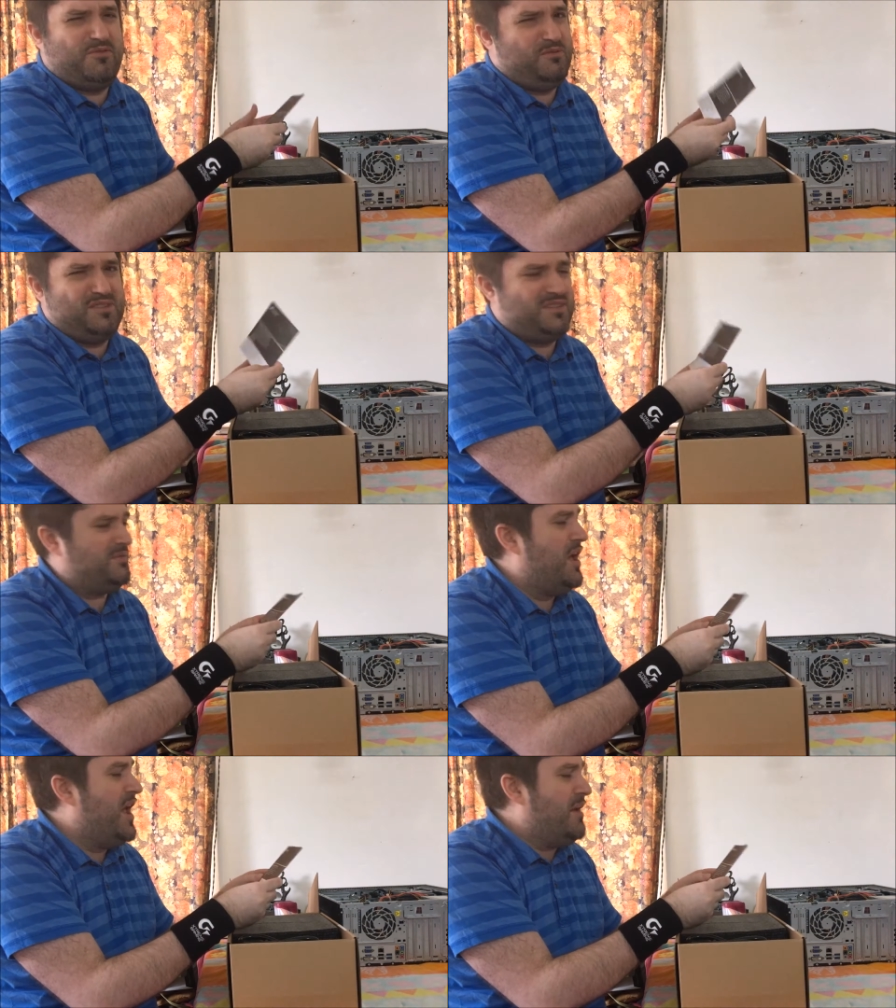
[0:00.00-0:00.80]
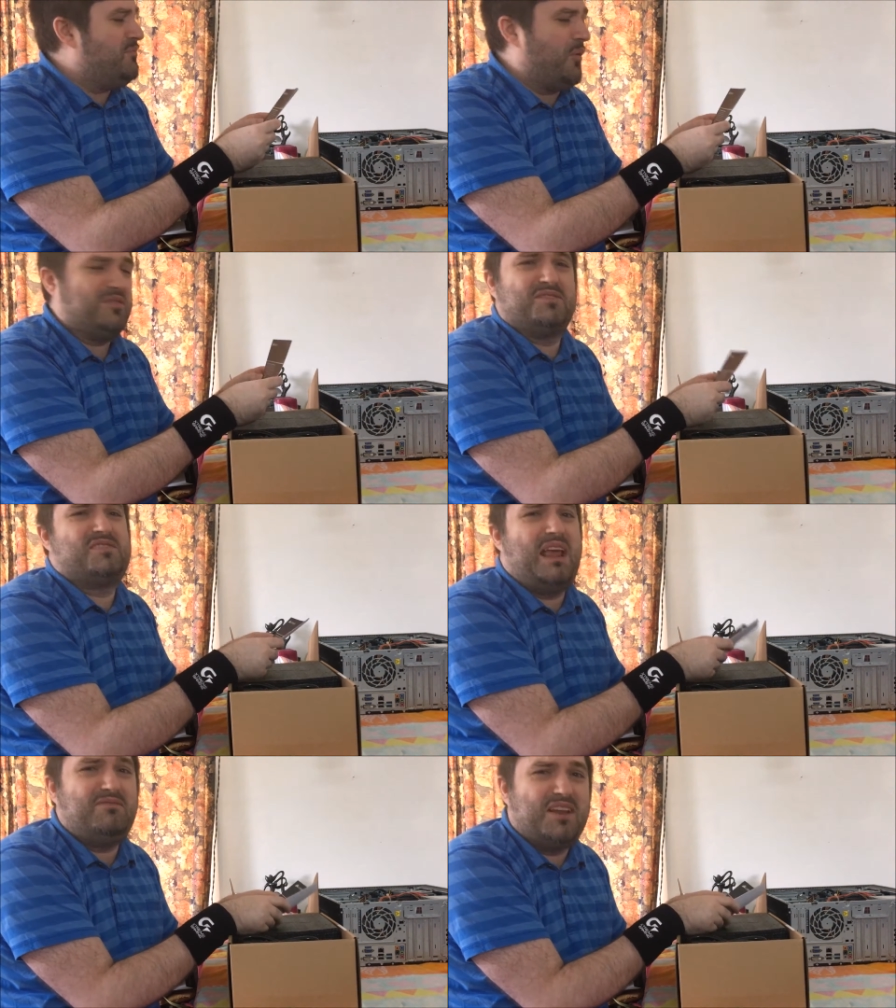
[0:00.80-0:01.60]
What's the
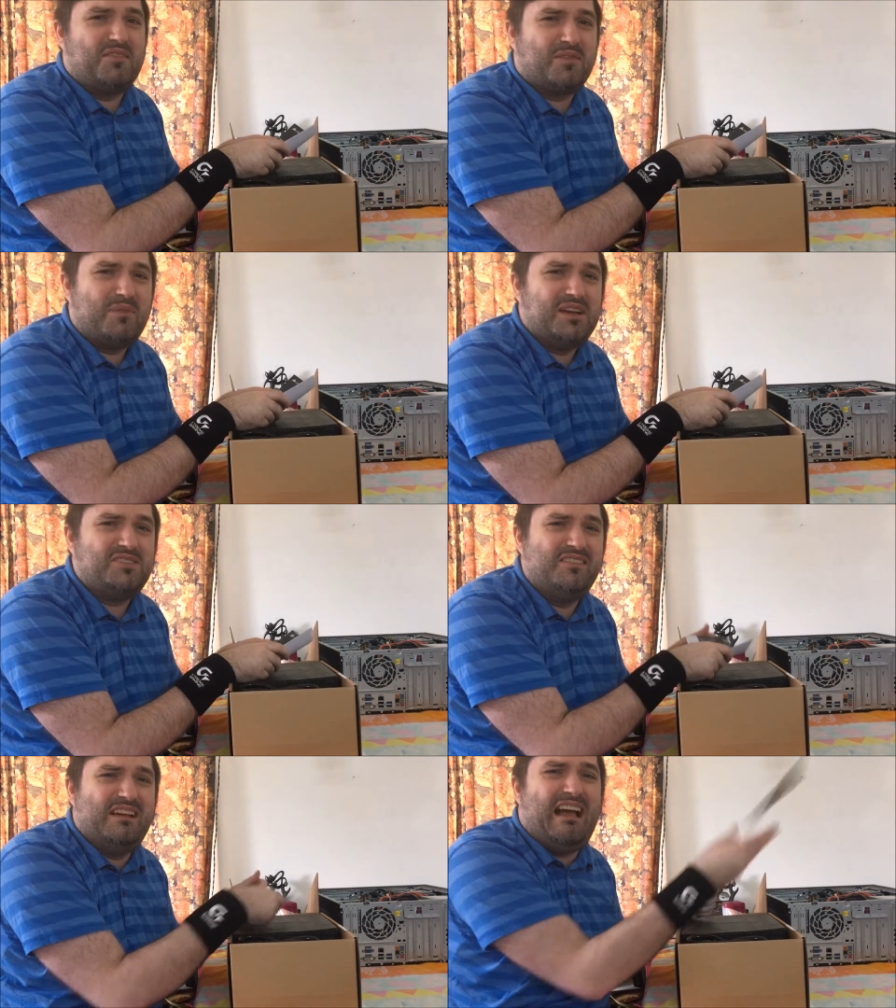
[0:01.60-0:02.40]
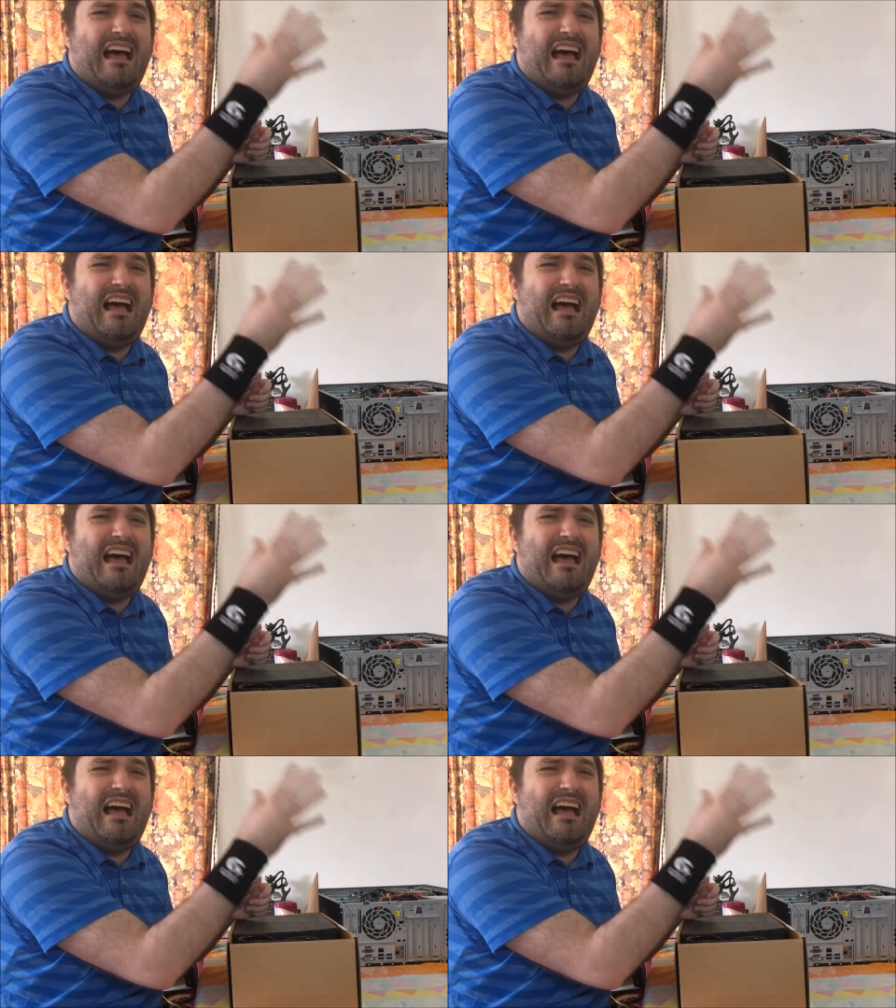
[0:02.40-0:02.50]
important safety information?